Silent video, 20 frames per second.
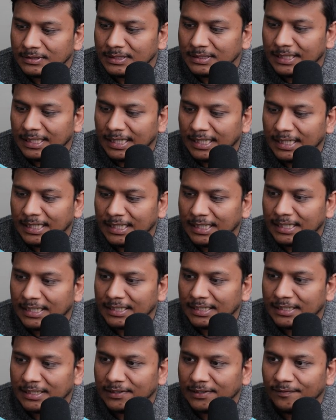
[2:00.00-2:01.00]

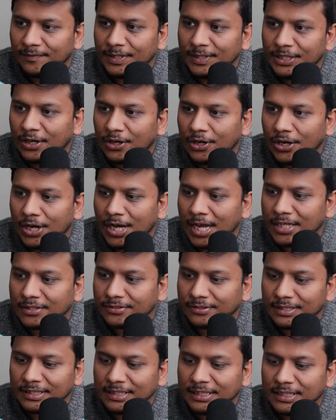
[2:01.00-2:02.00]
And we
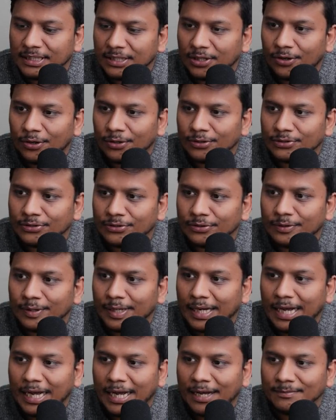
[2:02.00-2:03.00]
actually also
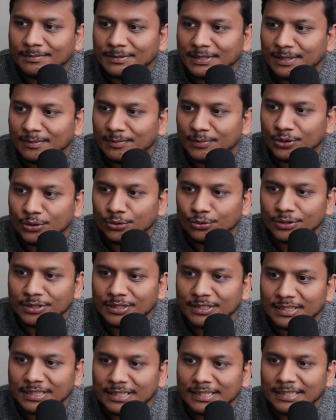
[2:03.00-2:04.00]
have some
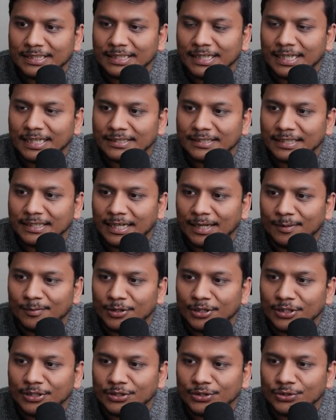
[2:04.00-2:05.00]
notes that I'm
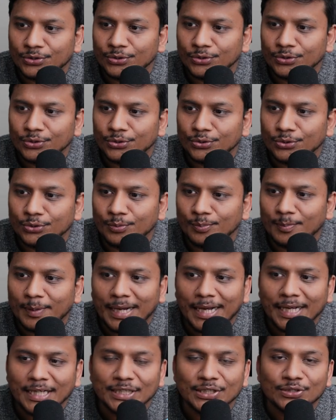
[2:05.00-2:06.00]
gonna show you
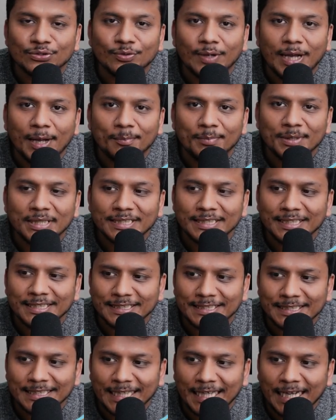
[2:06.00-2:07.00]
by swapping the
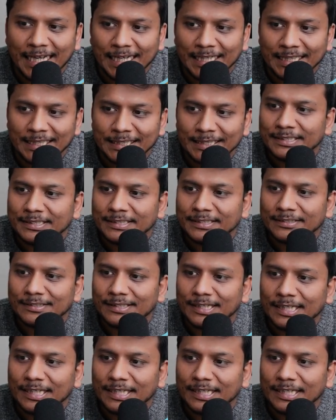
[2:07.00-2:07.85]
slide. Let